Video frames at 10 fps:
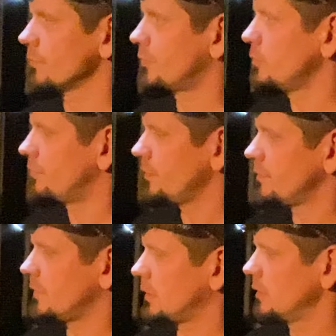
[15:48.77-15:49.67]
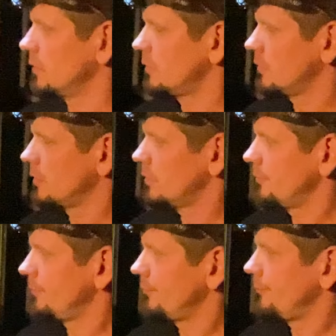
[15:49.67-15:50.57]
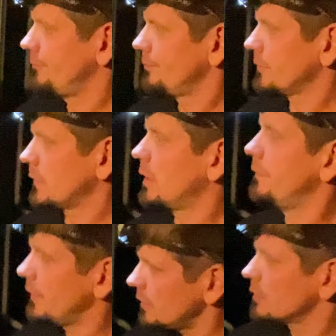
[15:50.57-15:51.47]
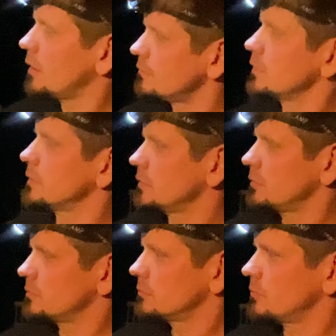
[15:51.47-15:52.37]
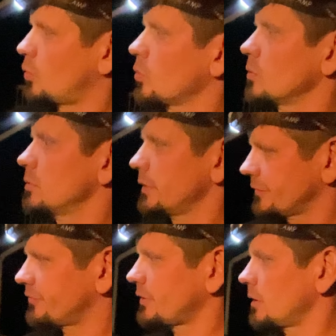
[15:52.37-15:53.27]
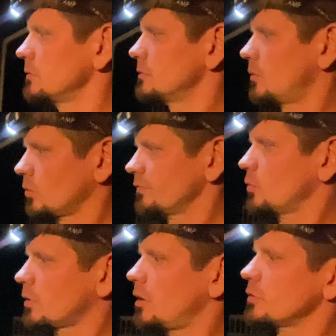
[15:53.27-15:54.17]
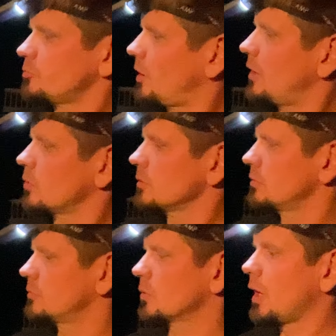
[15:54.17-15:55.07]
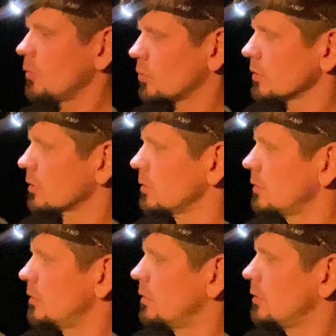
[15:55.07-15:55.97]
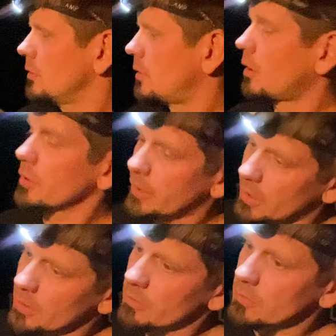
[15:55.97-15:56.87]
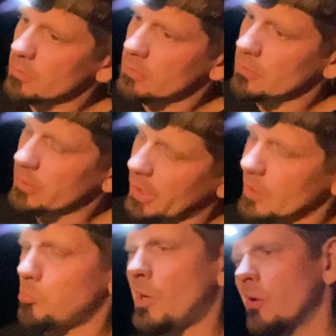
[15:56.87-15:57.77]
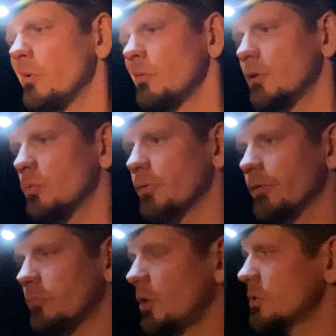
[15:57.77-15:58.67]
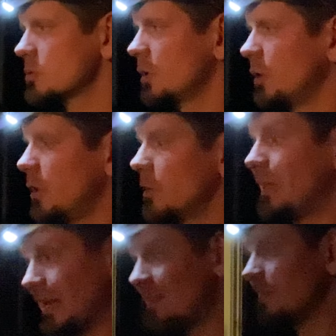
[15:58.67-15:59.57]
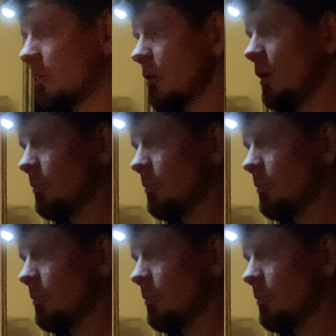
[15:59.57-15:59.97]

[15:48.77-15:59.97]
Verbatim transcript: of 250. And then Loveland, or Excel, or Fort Collins Power, where I work, REA, United Power, don't deal with this much. They get to tell you